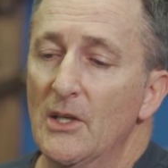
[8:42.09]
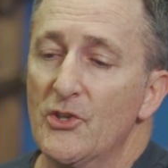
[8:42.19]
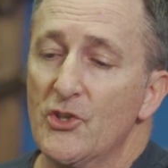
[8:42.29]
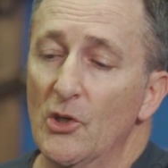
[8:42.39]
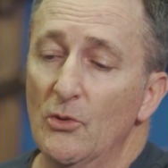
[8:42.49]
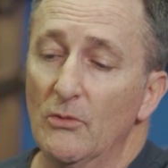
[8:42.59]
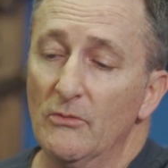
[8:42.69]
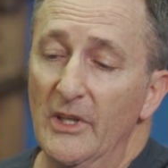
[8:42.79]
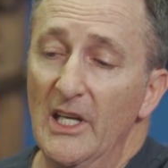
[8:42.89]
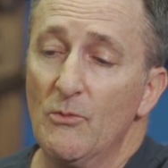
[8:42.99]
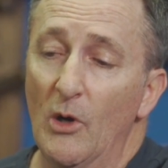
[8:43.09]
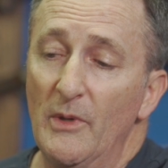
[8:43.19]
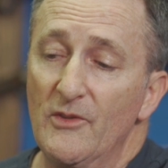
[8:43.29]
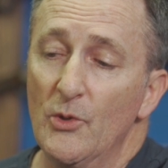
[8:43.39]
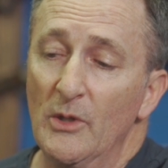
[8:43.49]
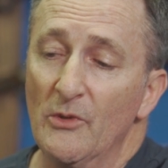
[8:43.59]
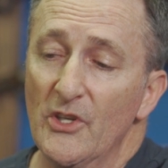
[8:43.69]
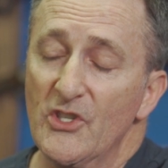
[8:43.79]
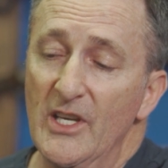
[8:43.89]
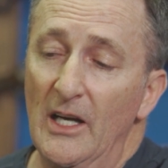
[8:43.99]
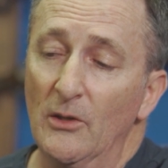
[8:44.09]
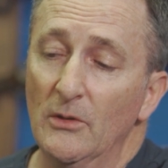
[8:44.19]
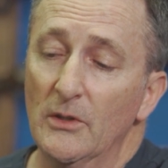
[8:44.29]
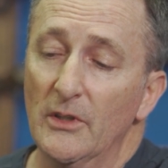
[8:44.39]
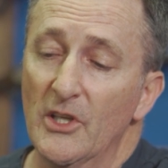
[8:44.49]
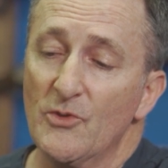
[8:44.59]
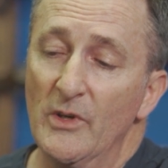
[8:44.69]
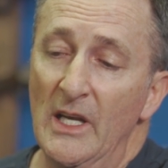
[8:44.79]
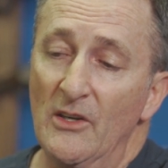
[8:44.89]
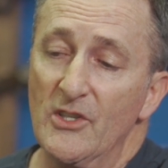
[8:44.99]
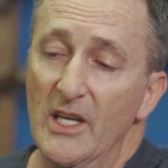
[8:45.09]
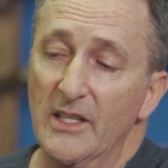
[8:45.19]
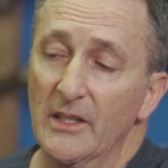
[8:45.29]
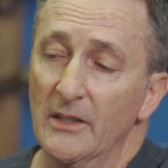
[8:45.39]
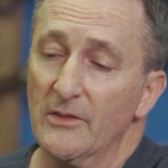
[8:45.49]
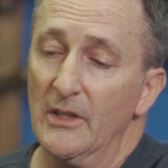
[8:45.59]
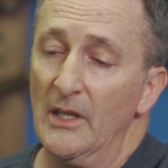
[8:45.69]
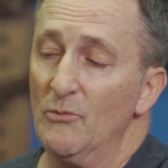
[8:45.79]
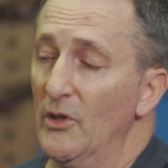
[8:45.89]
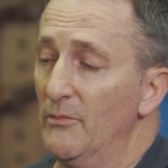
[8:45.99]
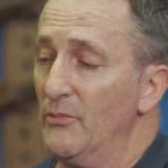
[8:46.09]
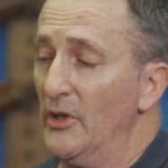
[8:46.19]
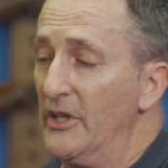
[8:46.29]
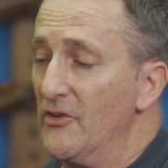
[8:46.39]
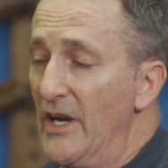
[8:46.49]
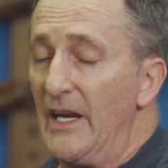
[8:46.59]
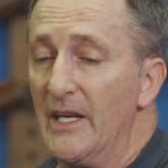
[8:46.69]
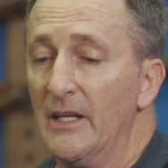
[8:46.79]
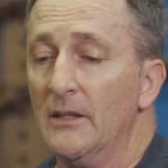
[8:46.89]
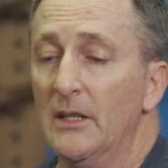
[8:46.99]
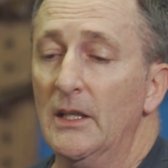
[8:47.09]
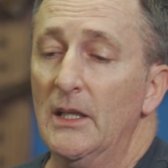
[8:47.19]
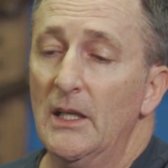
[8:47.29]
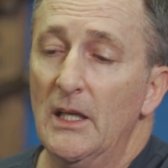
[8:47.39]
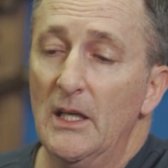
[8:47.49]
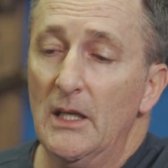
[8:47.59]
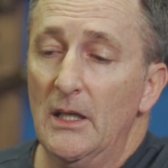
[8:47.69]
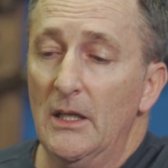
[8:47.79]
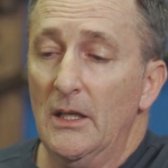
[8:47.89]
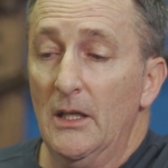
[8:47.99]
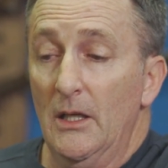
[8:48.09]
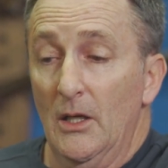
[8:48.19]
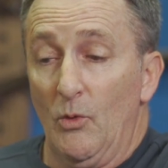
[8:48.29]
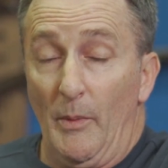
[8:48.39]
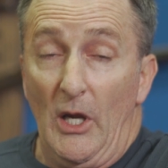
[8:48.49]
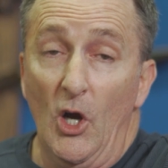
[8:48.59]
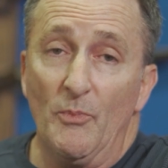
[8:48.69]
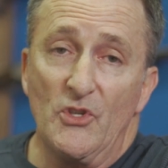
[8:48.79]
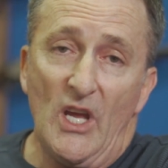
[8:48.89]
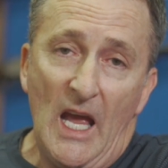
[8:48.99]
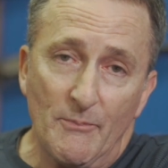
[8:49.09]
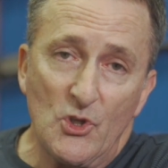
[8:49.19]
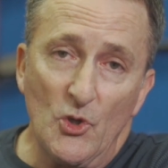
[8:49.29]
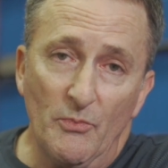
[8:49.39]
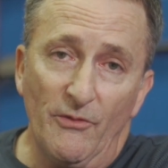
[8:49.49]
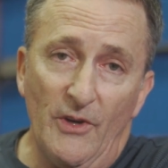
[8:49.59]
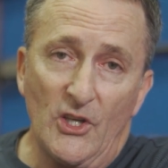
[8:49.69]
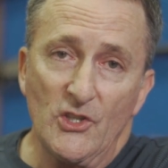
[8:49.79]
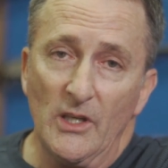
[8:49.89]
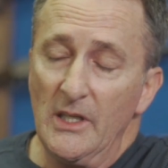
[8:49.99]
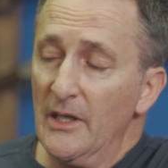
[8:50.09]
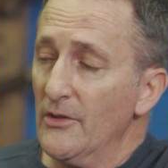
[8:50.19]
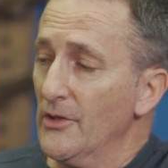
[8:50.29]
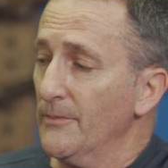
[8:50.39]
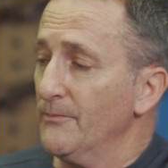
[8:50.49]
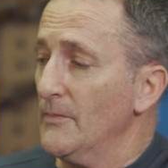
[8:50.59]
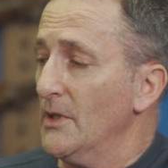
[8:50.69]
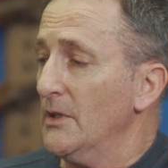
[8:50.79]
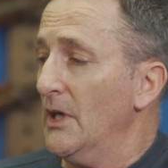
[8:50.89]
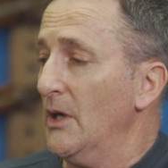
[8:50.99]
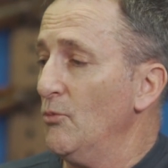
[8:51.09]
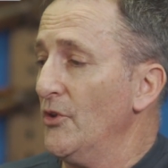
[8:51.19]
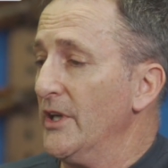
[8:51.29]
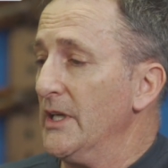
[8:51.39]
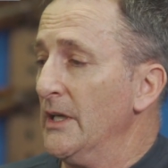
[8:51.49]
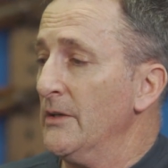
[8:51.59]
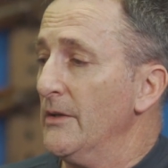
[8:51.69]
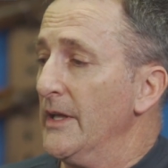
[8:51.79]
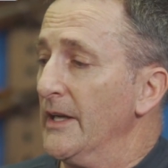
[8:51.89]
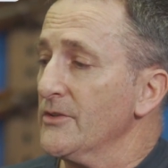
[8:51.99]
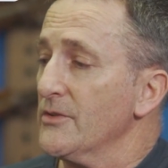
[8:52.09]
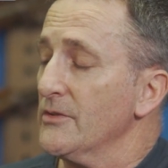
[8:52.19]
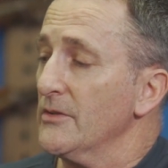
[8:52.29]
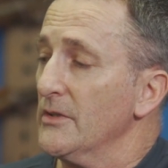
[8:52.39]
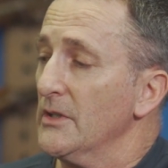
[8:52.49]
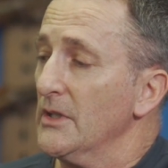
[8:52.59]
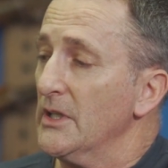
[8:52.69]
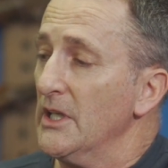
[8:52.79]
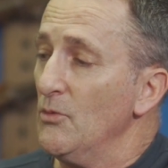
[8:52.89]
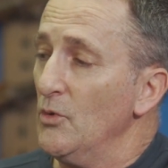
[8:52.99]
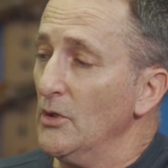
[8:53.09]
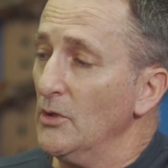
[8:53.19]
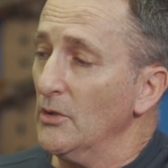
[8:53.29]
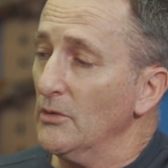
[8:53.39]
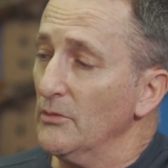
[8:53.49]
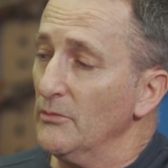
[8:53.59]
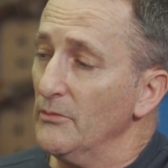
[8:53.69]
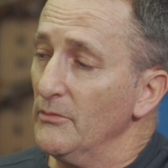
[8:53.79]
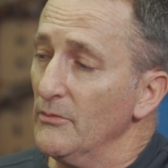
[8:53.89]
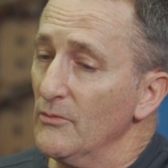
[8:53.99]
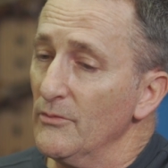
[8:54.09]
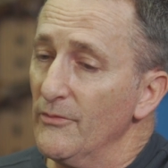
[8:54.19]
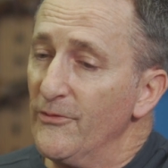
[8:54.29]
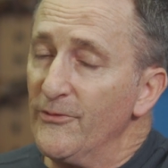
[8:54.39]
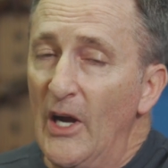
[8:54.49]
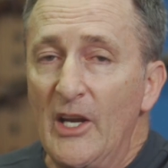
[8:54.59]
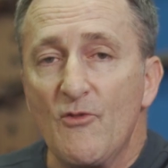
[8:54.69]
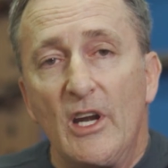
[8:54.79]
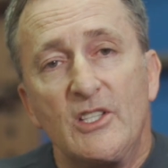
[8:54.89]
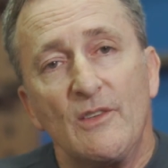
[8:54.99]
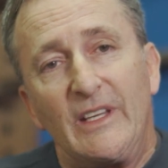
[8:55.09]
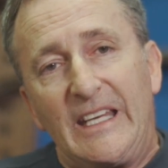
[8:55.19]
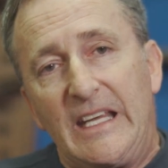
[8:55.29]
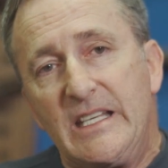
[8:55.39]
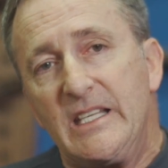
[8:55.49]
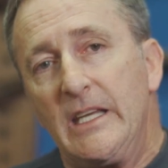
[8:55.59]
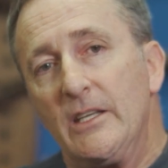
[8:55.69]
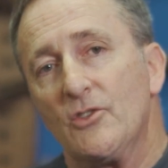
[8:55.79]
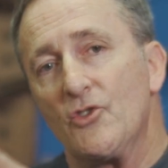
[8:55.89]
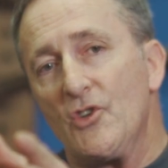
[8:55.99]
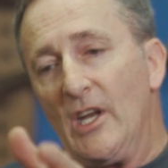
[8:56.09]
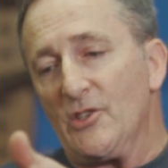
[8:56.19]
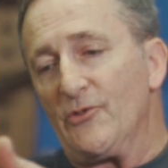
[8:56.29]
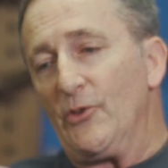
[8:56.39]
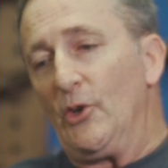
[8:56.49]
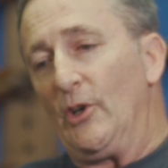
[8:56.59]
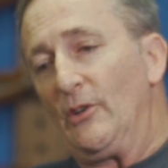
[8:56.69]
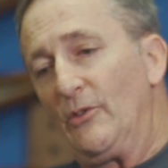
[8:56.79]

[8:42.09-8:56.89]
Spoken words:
So really what we're doing with this now is we're now taking it and we're creating what we hope is absolute perfection in the end, with a gun that he will find relatively easy to transfer